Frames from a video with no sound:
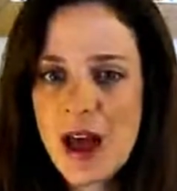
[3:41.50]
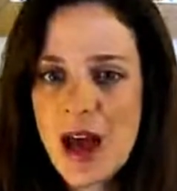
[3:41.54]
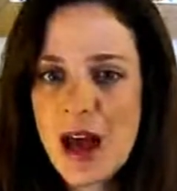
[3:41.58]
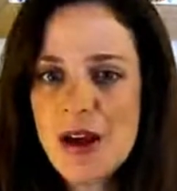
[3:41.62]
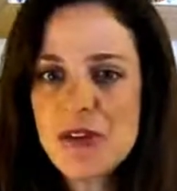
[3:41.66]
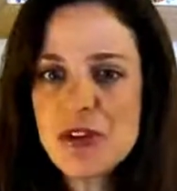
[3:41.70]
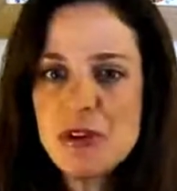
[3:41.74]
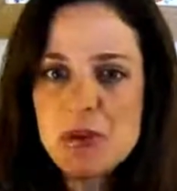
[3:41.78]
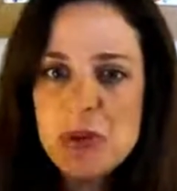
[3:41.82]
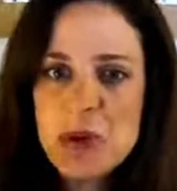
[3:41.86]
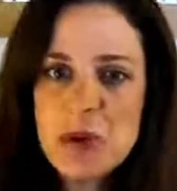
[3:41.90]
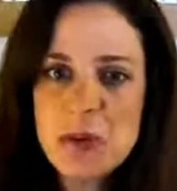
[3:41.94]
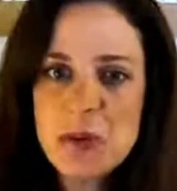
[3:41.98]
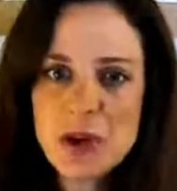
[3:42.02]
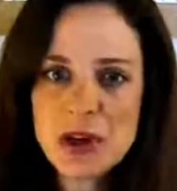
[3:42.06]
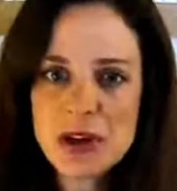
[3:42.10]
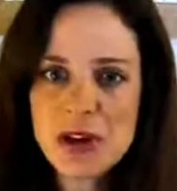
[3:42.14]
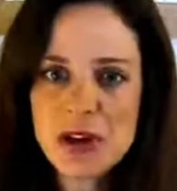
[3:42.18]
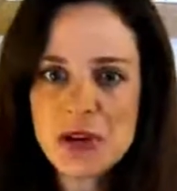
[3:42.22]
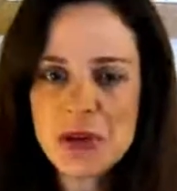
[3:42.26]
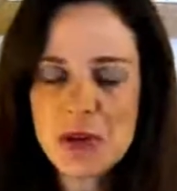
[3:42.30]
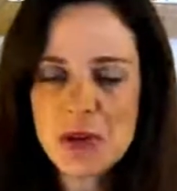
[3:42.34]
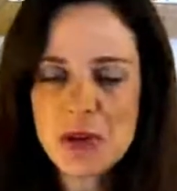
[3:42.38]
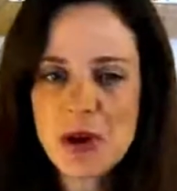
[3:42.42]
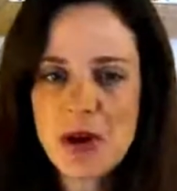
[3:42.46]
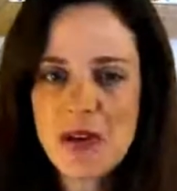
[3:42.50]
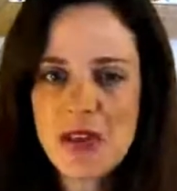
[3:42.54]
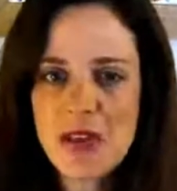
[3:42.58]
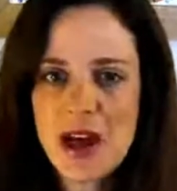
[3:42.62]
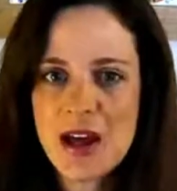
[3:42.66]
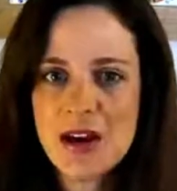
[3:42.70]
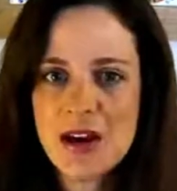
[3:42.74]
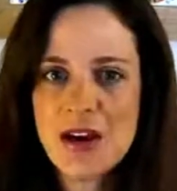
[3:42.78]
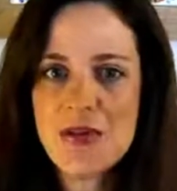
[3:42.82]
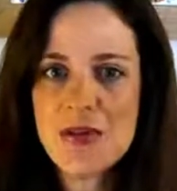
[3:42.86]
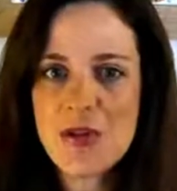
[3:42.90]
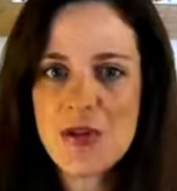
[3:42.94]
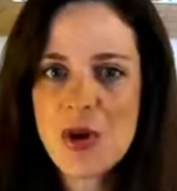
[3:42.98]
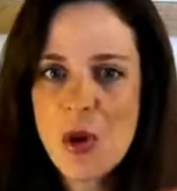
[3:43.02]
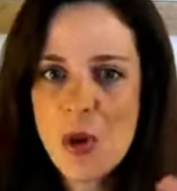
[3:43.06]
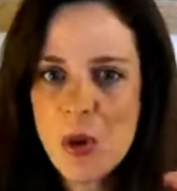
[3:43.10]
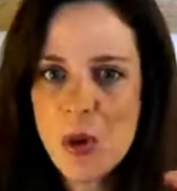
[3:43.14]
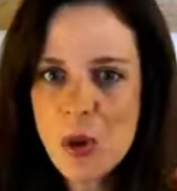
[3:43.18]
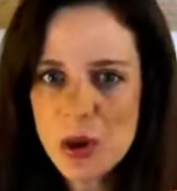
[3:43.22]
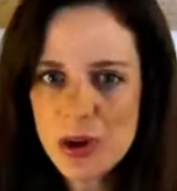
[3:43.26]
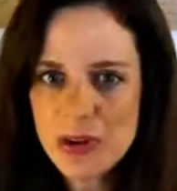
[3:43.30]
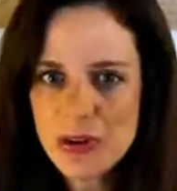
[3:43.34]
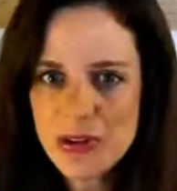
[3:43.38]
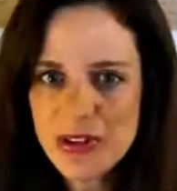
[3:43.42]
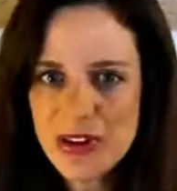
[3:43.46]
After we worked through all that, of
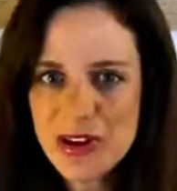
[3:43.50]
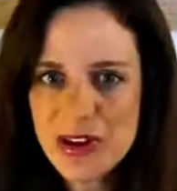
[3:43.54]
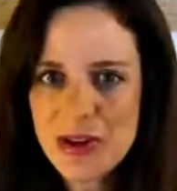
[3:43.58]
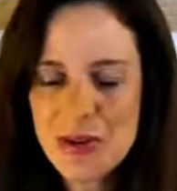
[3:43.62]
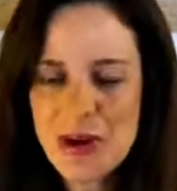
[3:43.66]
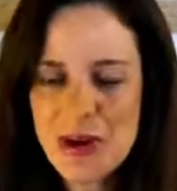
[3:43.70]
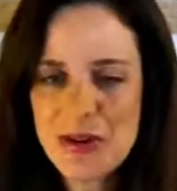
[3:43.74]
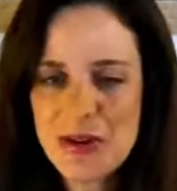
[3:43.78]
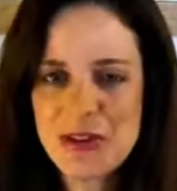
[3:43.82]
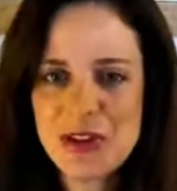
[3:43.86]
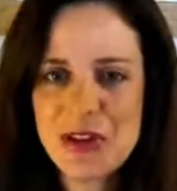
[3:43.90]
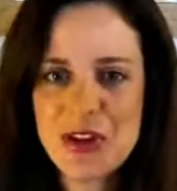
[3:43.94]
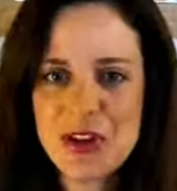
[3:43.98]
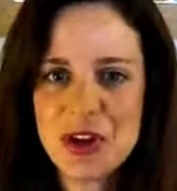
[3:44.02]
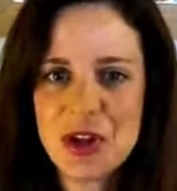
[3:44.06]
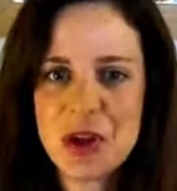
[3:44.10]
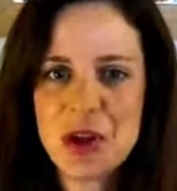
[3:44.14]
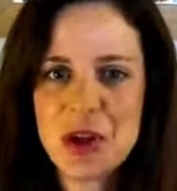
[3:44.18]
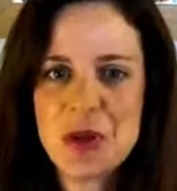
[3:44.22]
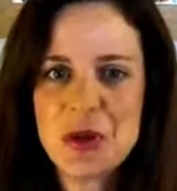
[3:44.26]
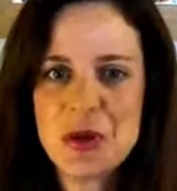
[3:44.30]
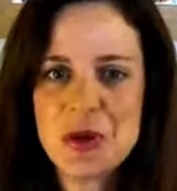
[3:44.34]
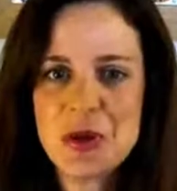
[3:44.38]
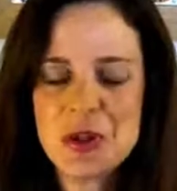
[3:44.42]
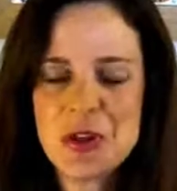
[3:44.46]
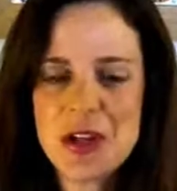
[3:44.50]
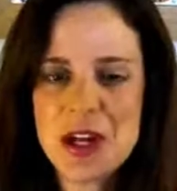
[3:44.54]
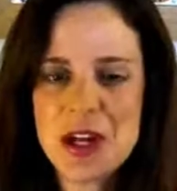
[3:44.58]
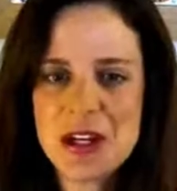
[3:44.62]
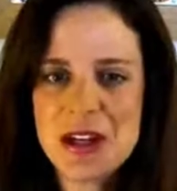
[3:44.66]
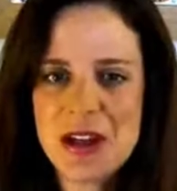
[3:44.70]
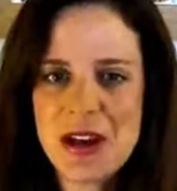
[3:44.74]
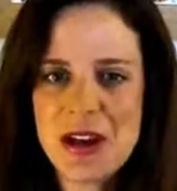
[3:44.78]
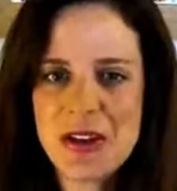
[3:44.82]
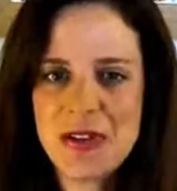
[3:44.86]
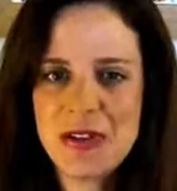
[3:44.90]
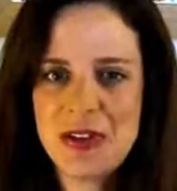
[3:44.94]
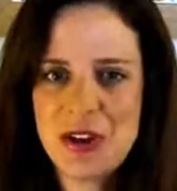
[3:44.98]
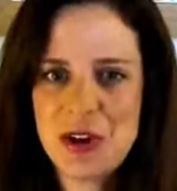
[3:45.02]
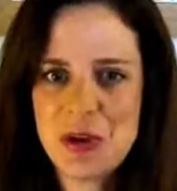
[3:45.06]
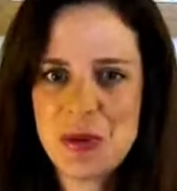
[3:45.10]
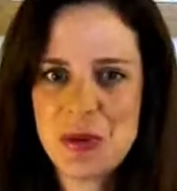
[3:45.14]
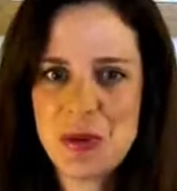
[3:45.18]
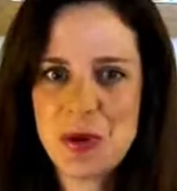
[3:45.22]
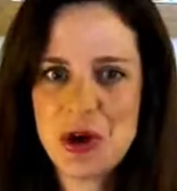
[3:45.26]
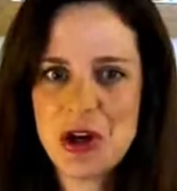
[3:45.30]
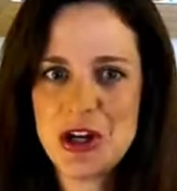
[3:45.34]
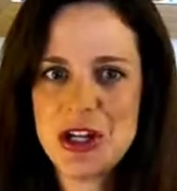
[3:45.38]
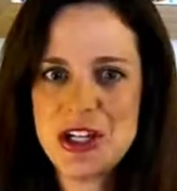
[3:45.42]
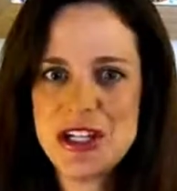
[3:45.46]
course, he arrived at the conclusion that yes, he
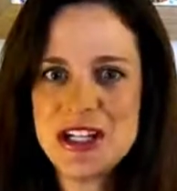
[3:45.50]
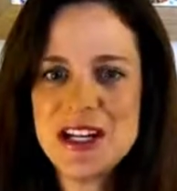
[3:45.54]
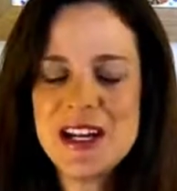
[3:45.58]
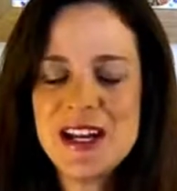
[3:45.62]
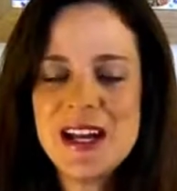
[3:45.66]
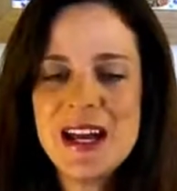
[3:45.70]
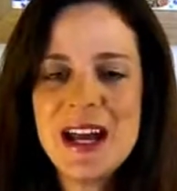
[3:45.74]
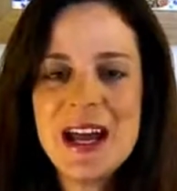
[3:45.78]
would.